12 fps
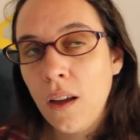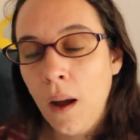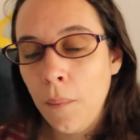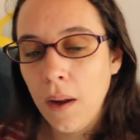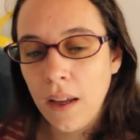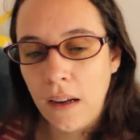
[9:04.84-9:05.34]
yeah,
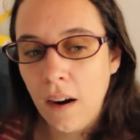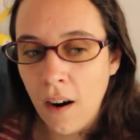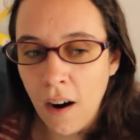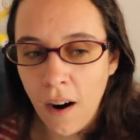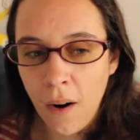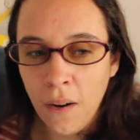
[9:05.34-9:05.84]
I'm like,
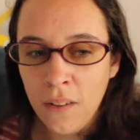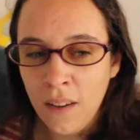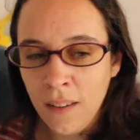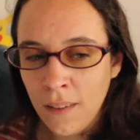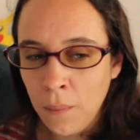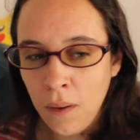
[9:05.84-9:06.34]
oh,
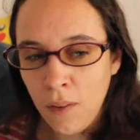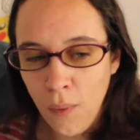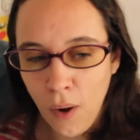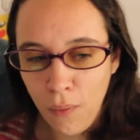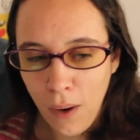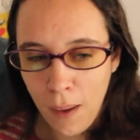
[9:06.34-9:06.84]
this piece
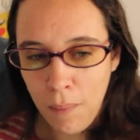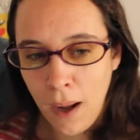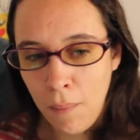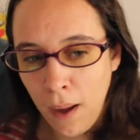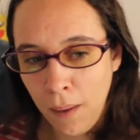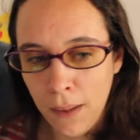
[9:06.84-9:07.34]
meal, blah
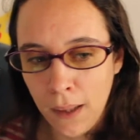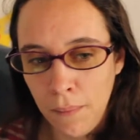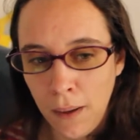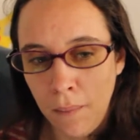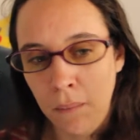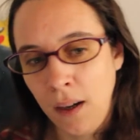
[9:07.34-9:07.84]
blah blah blah
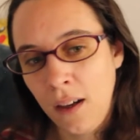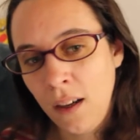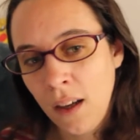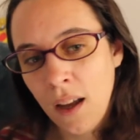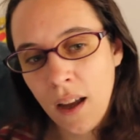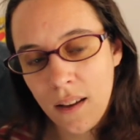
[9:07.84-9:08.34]
blah
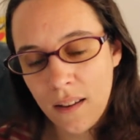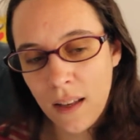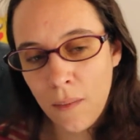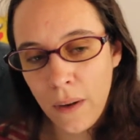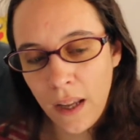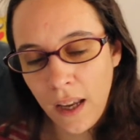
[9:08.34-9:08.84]
blah, and then
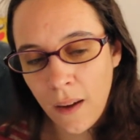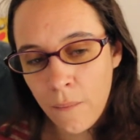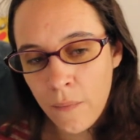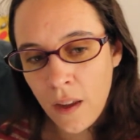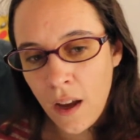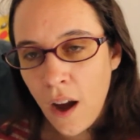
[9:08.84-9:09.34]
I'm like,
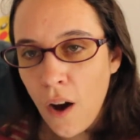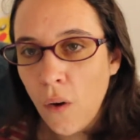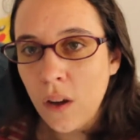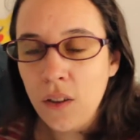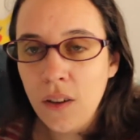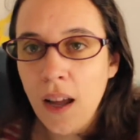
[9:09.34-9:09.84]
oh,
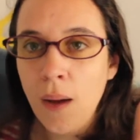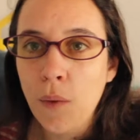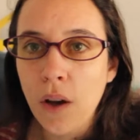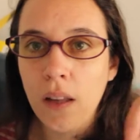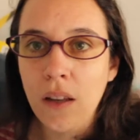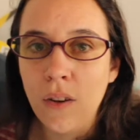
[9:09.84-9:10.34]
and today I'm
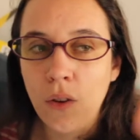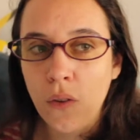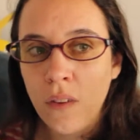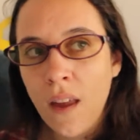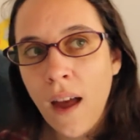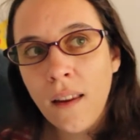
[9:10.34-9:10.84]
going to do
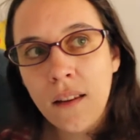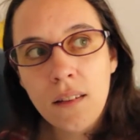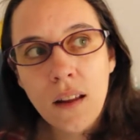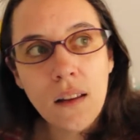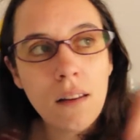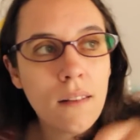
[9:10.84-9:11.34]
that and
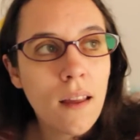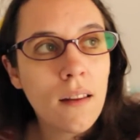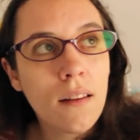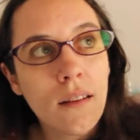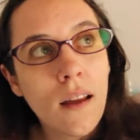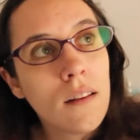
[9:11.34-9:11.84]
that and
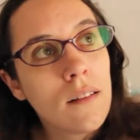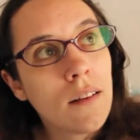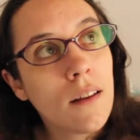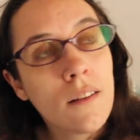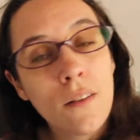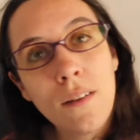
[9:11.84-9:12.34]
that and that and
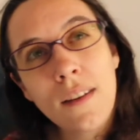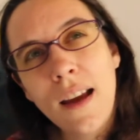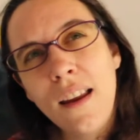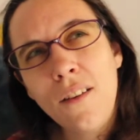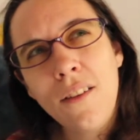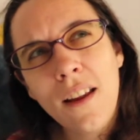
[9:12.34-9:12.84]
that. So it's
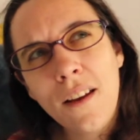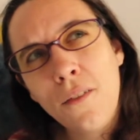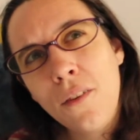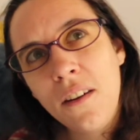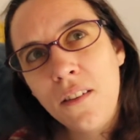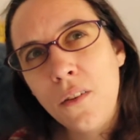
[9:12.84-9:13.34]
kind of like
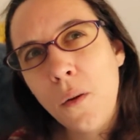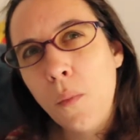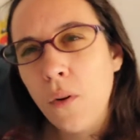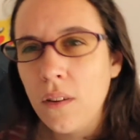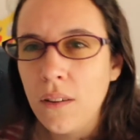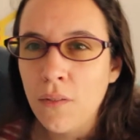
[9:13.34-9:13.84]
finish on a
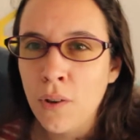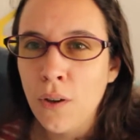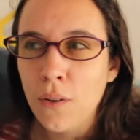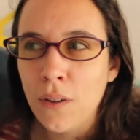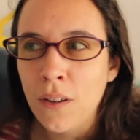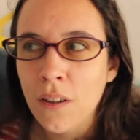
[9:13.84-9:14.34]
positive
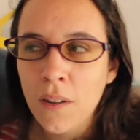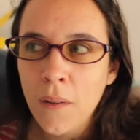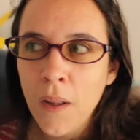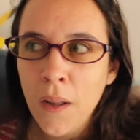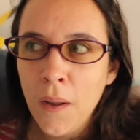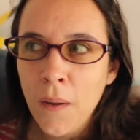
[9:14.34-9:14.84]
note.
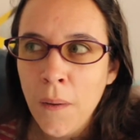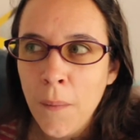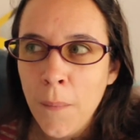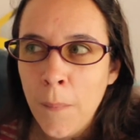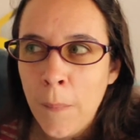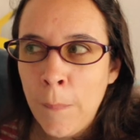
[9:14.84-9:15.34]

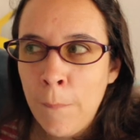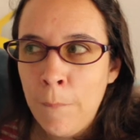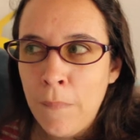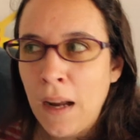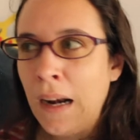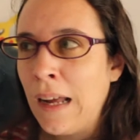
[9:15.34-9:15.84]

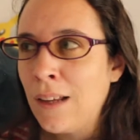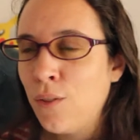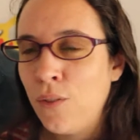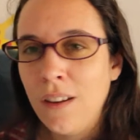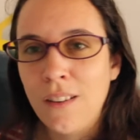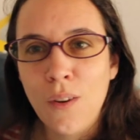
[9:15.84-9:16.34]
I like
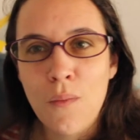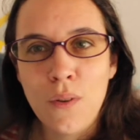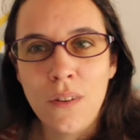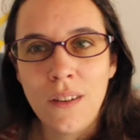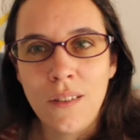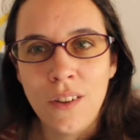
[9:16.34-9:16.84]
to finish on a
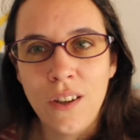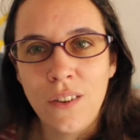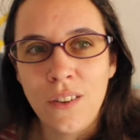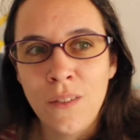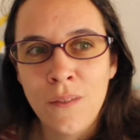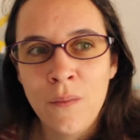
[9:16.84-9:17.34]
positive
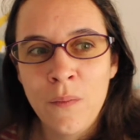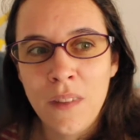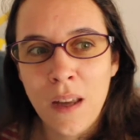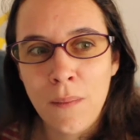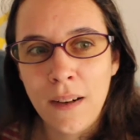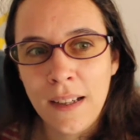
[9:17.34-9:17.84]
note.
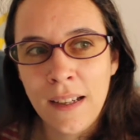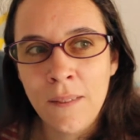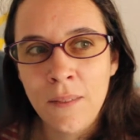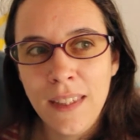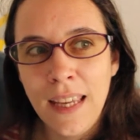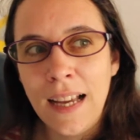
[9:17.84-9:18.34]
I'm like,
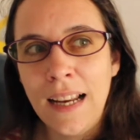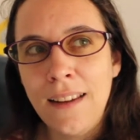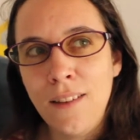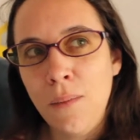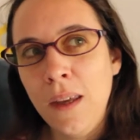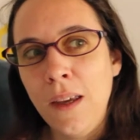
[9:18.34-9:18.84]
yeah,
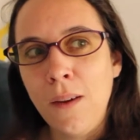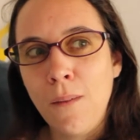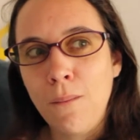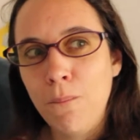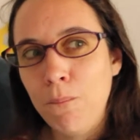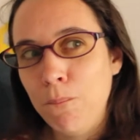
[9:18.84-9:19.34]
let's be
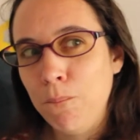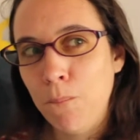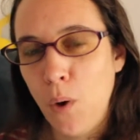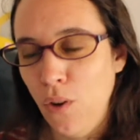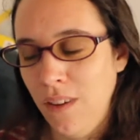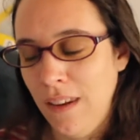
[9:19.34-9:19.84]

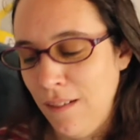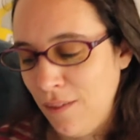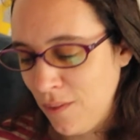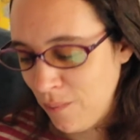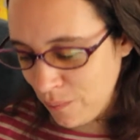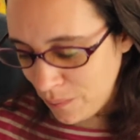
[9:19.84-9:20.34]
positive.